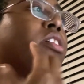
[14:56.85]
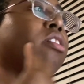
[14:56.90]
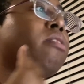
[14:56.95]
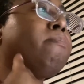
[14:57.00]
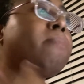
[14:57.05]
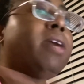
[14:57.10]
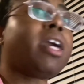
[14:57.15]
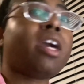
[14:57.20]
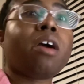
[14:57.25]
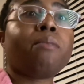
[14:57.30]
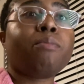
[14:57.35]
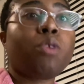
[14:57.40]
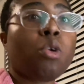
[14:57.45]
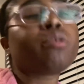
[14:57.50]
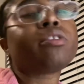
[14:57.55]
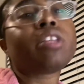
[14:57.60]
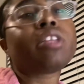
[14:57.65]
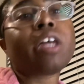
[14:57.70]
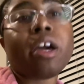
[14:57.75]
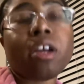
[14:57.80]
ma'am, you're
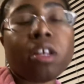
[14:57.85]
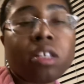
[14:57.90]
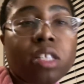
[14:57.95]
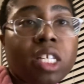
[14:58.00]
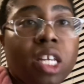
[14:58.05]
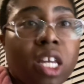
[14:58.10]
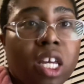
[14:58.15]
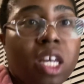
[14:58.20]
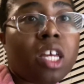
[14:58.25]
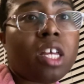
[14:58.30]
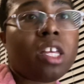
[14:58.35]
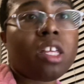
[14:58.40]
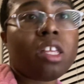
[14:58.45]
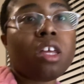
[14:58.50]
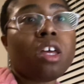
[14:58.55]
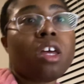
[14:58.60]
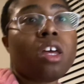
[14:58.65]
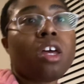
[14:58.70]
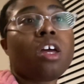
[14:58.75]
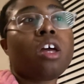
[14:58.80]
19.